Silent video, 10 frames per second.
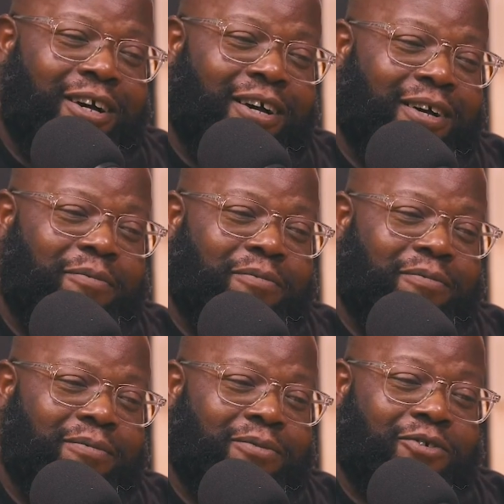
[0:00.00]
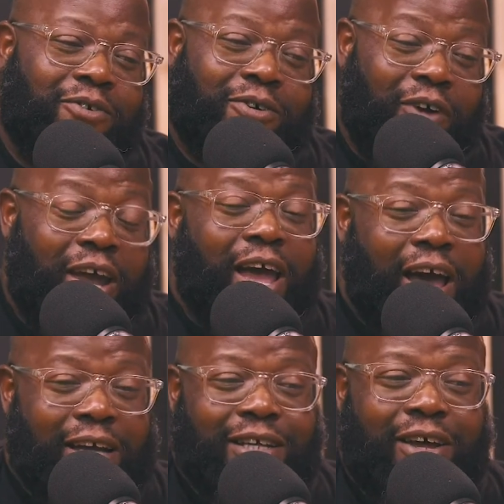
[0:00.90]
Um, great
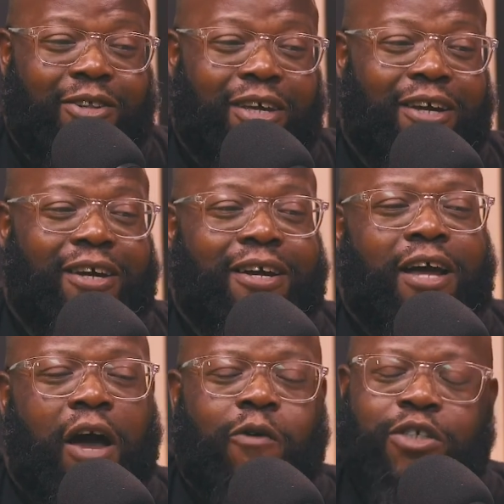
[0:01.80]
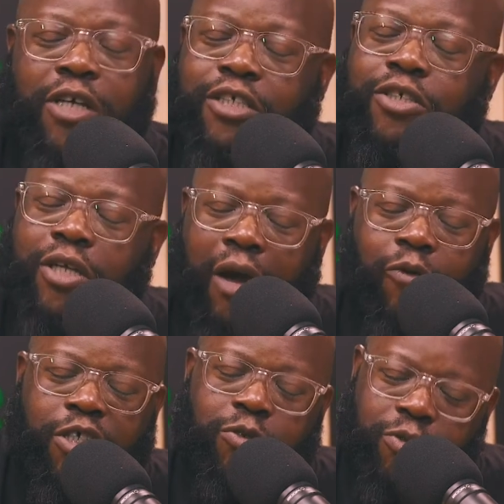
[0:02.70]
guys out there. I want you because I
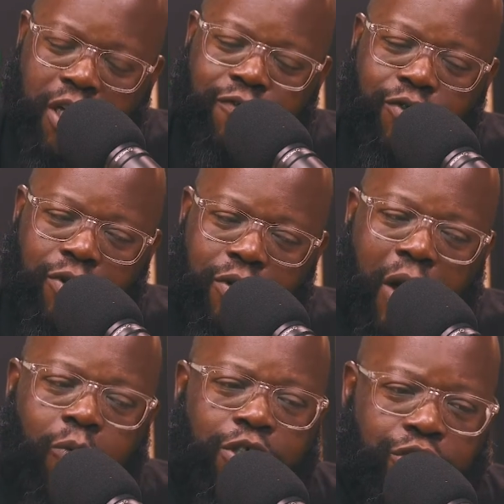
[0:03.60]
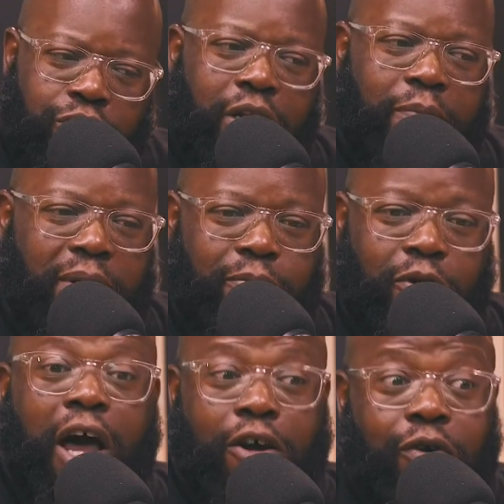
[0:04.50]
want to give you. I want you to let people
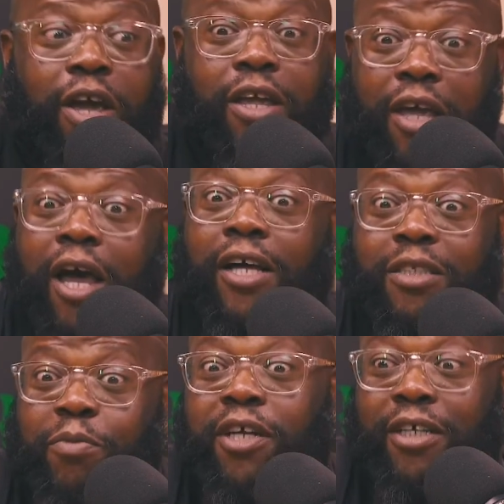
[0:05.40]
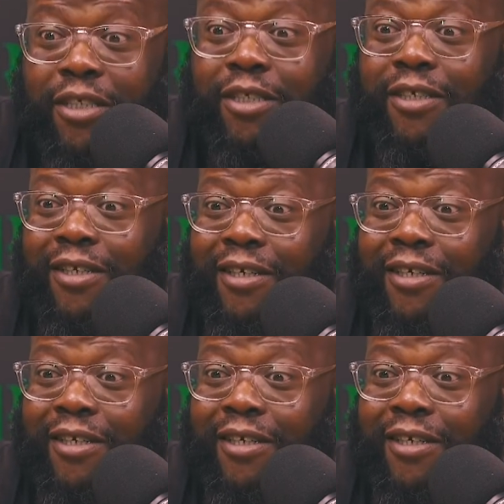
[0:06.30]
know how great your husband is.